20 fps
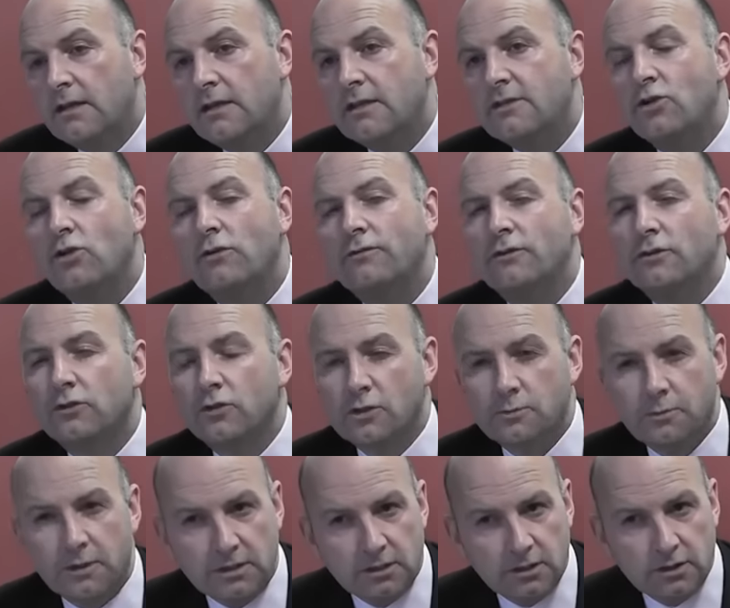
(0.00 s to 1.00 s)
This often
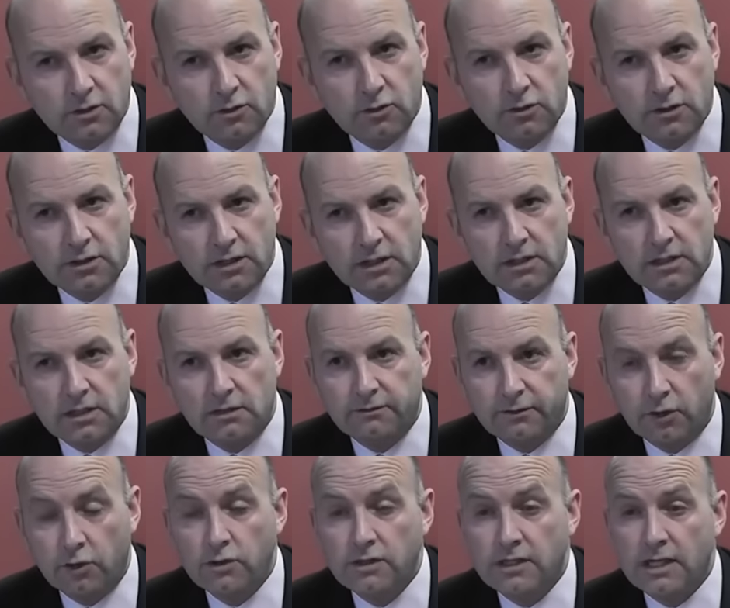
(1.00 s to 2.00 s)
lures business owners into a
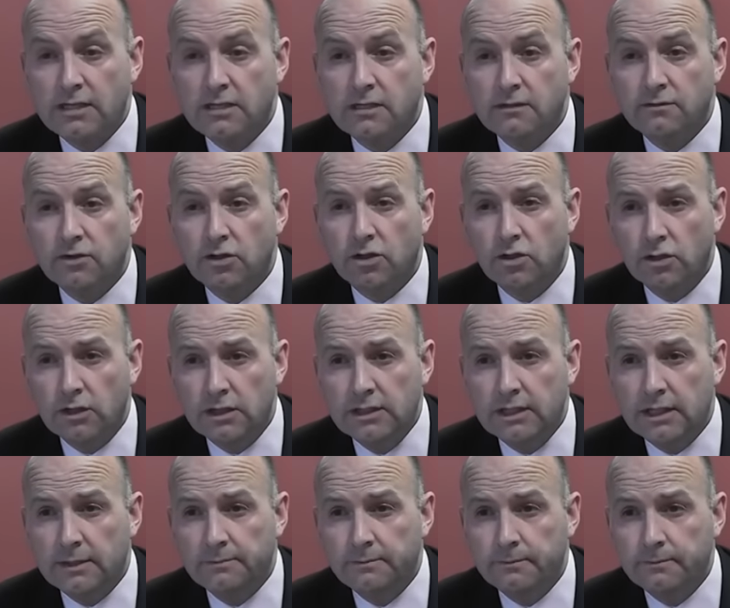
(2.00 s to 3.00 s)
false sense of
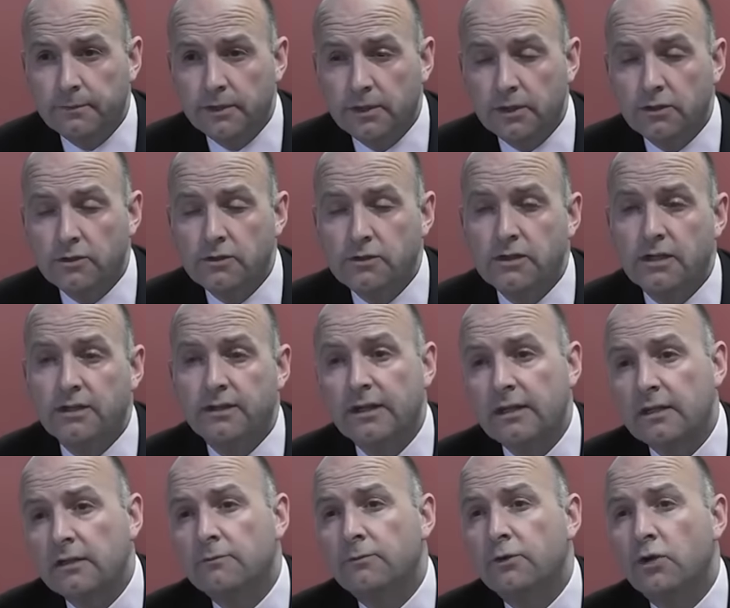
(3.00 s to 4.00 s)
security because they
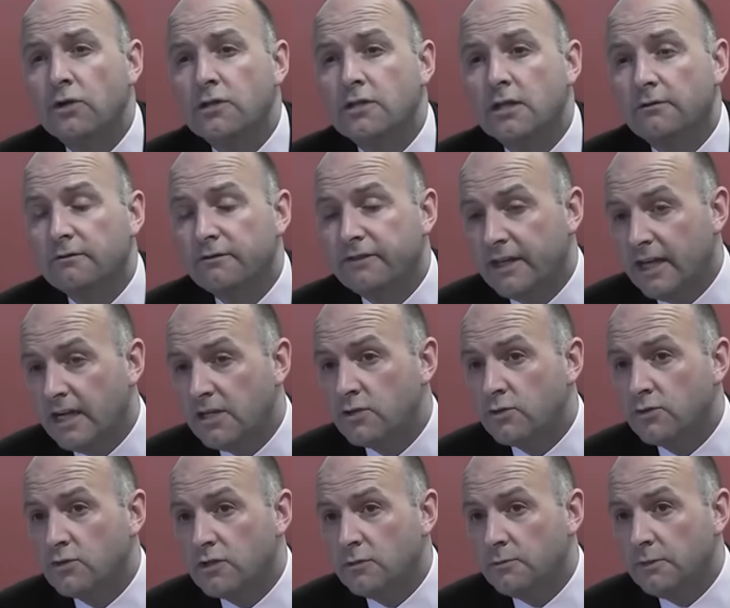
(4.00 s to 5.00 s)
think they've brought some
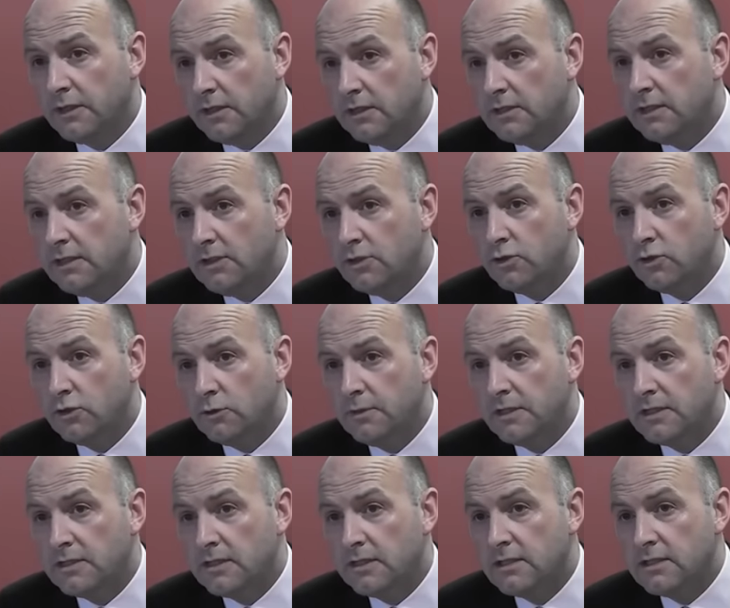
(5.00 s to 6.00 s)
financial stability to the
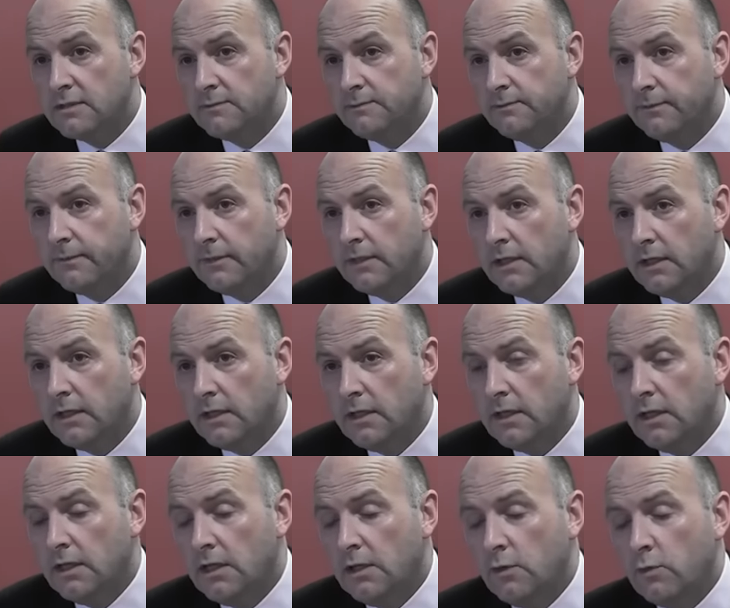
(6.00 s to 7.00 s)
business.
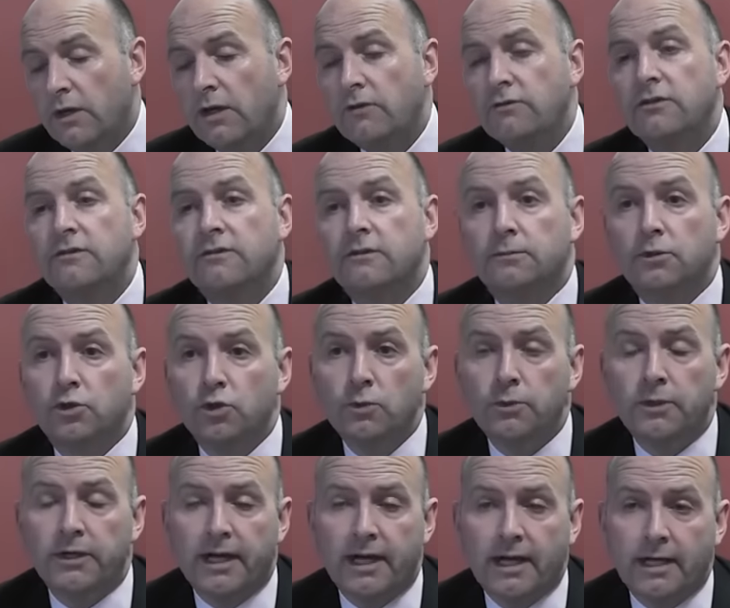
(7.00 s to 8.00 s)
When out of the blue,
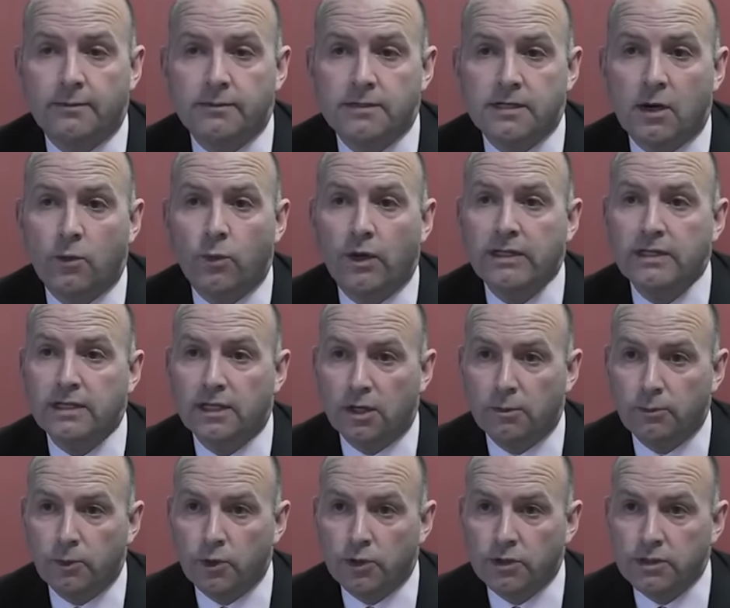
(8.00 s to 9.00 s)
perhaps, a winding
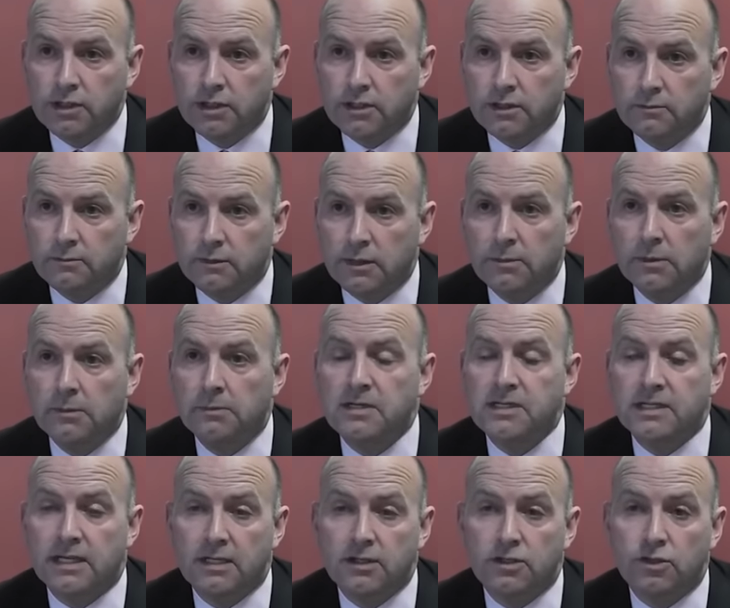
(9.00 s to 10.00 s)
up order may be
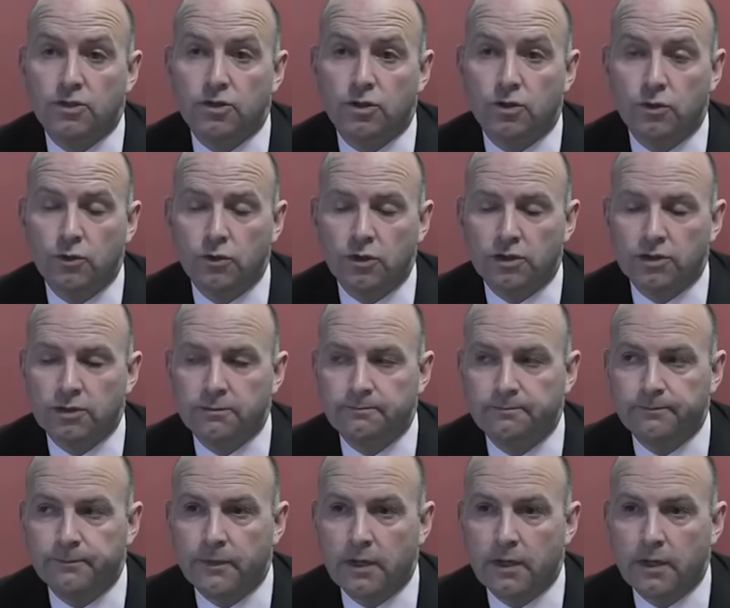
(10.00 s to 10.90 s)
presented to court.